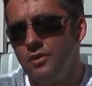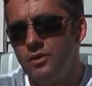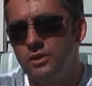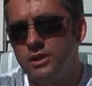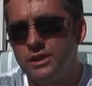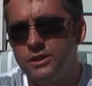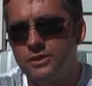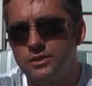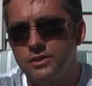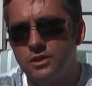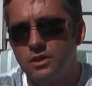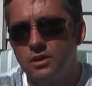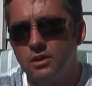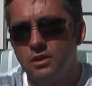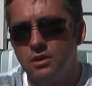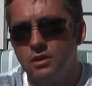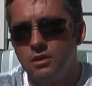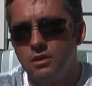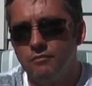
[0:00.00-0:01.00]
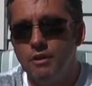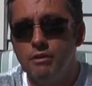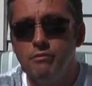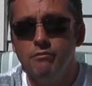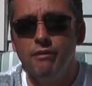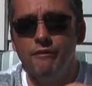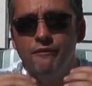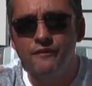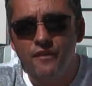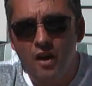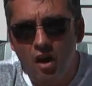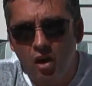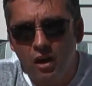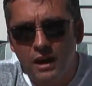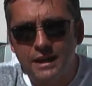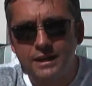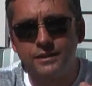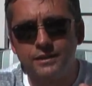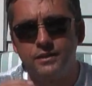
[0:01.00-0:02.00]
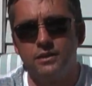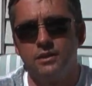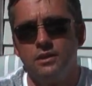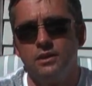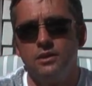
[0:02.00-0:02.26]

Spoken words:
that is very refined.